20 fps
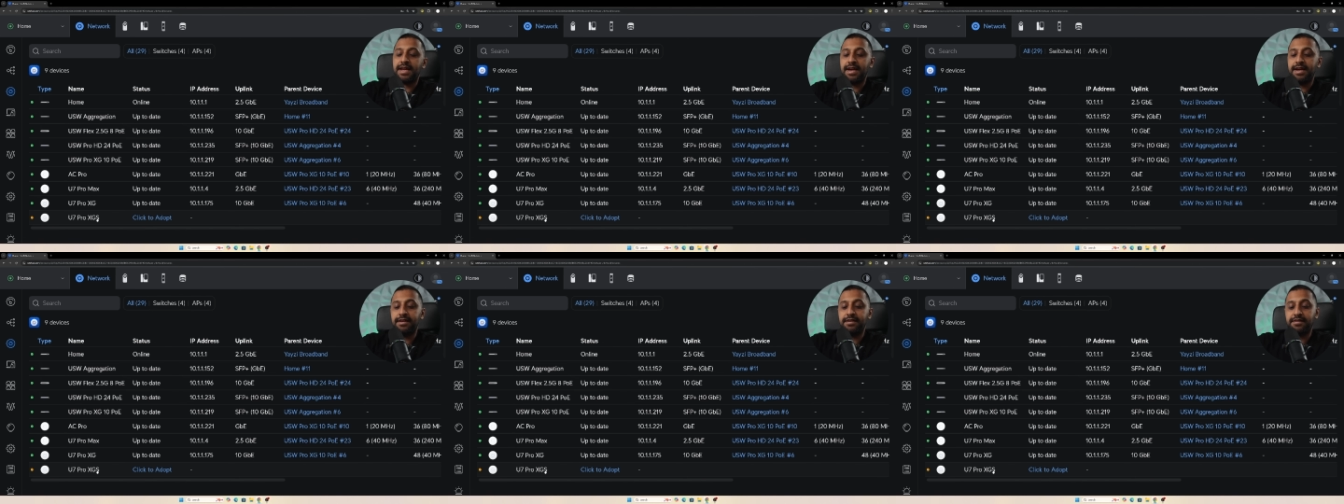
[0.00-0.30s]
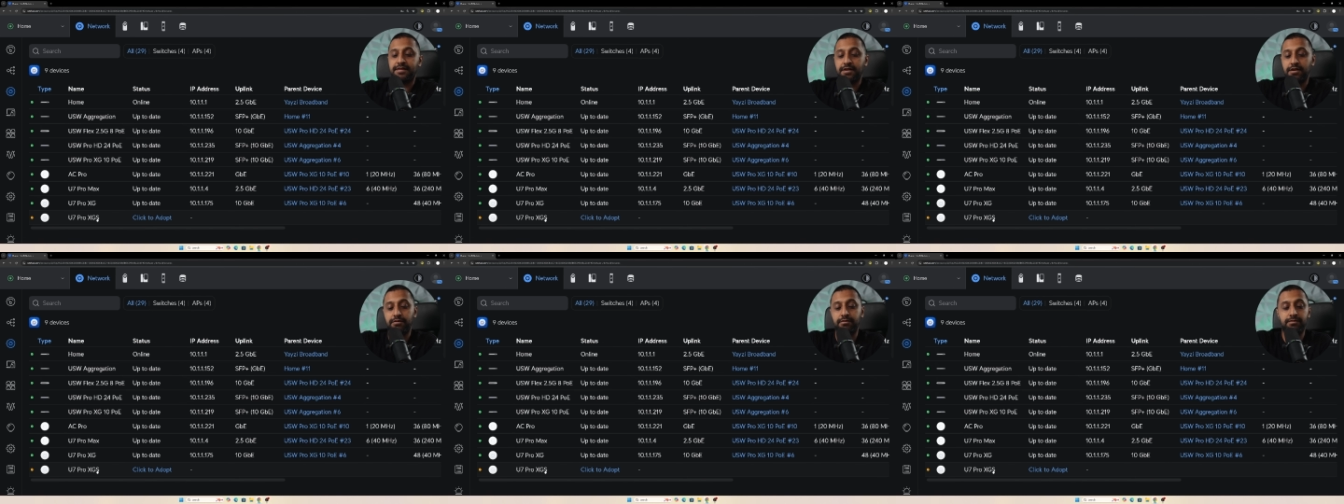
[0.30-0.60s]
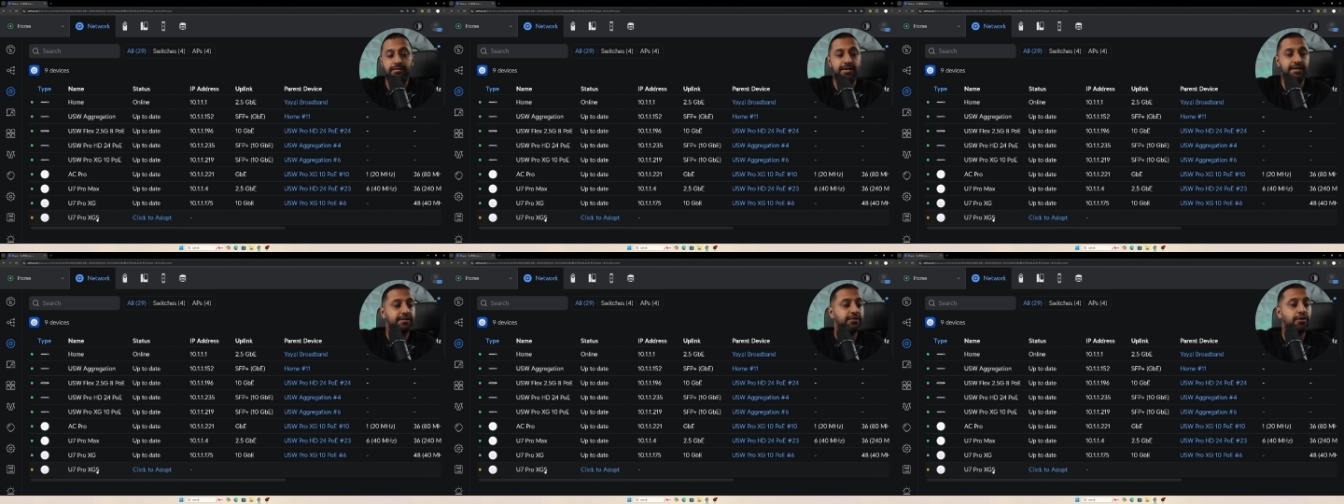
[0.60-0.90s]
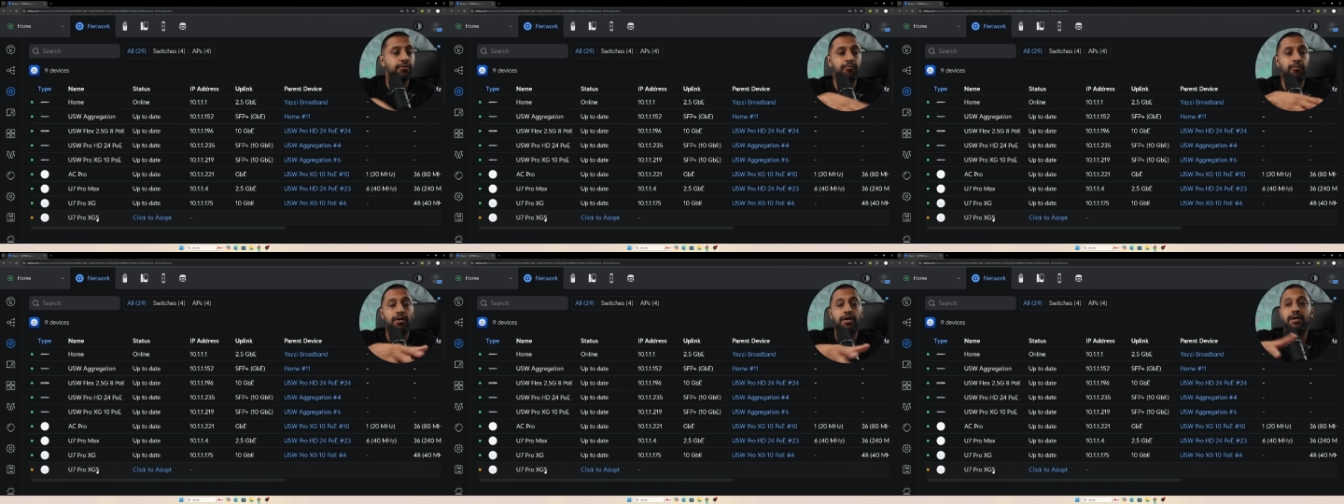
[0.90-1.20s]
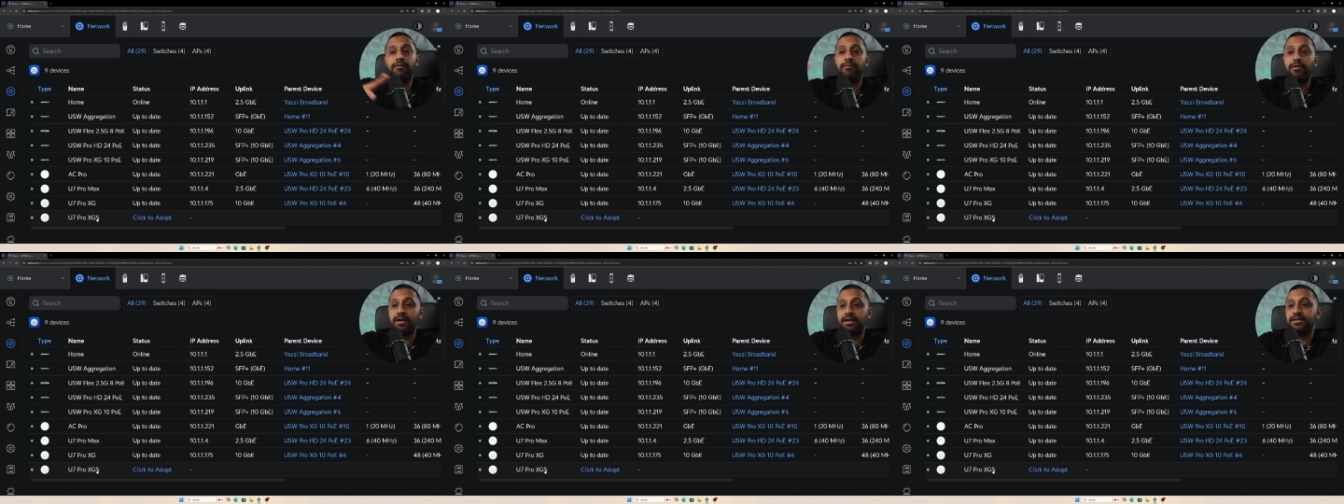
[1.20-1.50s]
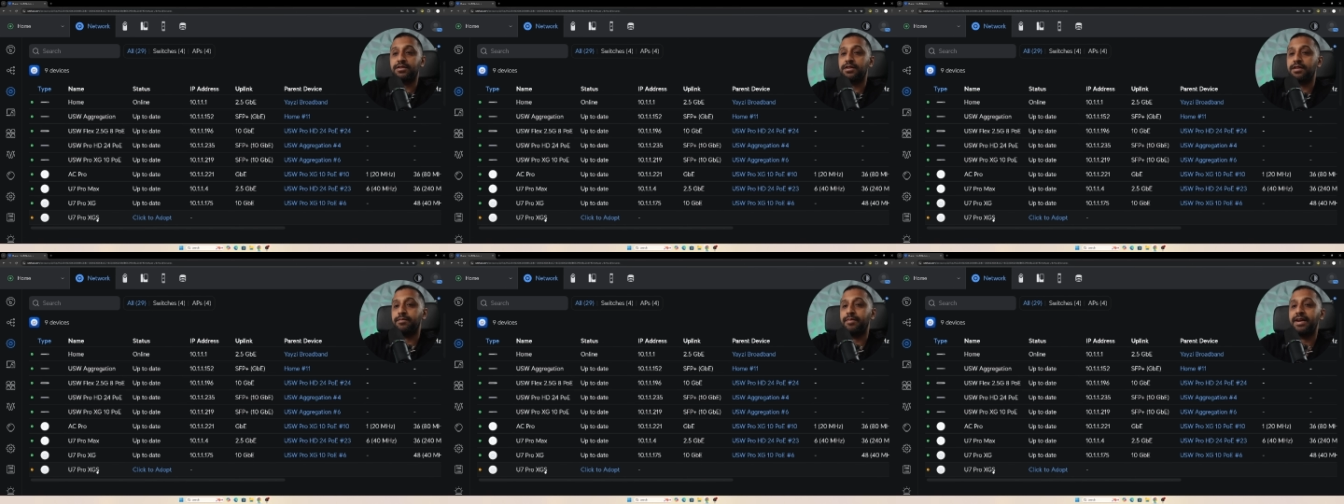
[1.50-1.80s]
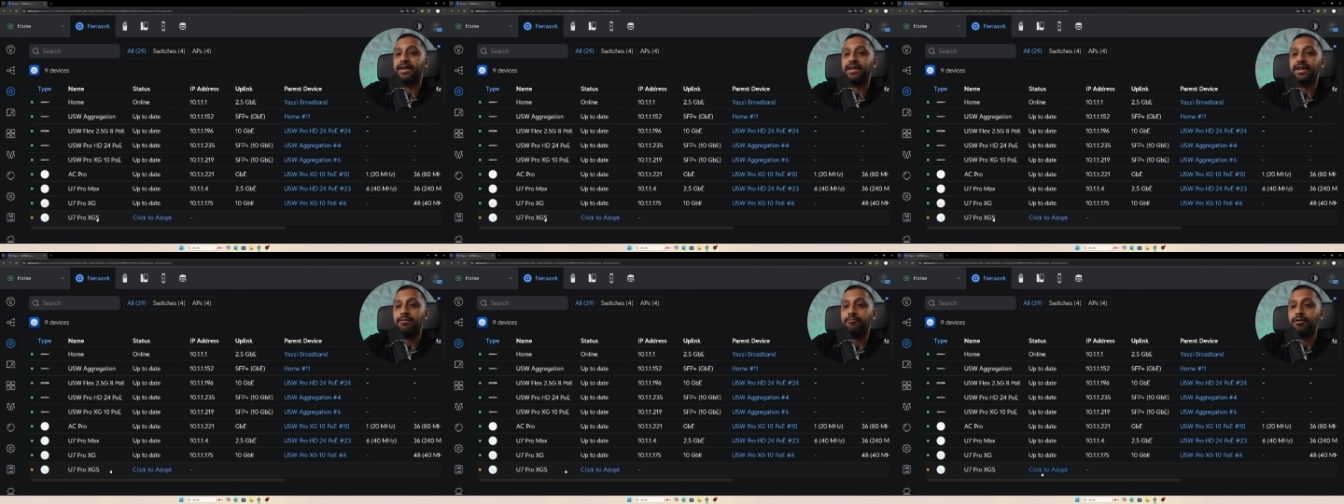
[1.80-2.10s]
and so there's no wire running to the
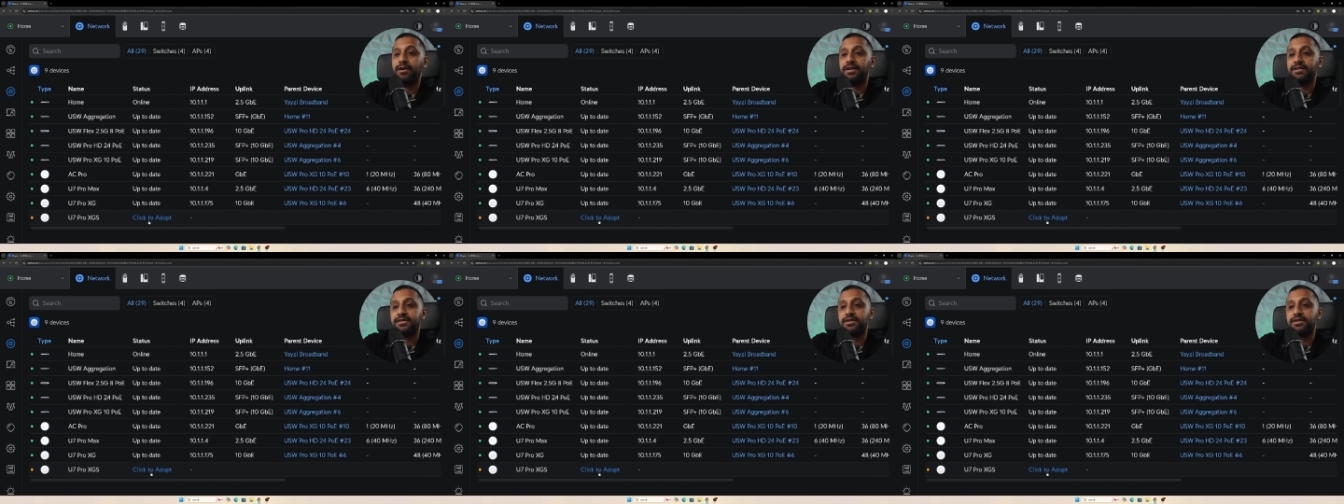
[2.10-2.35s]
main network,